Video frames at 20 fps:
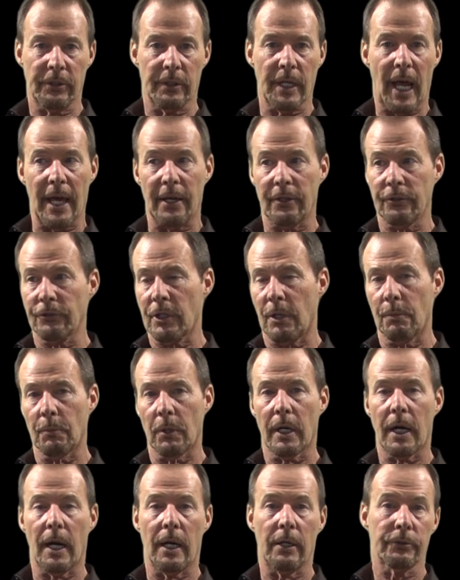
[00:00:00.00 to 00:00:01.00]
how to sell
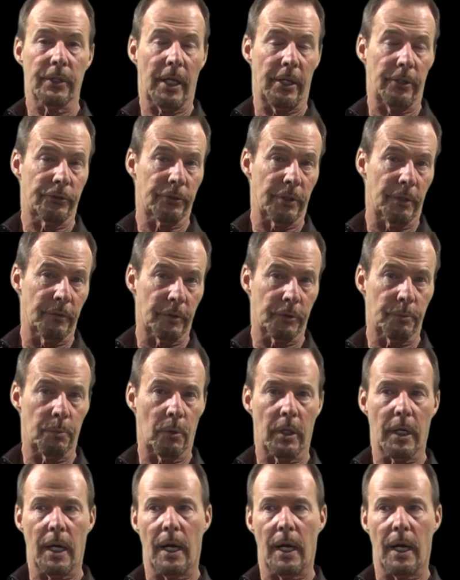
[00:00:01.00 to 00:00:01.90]
more cars, how to service more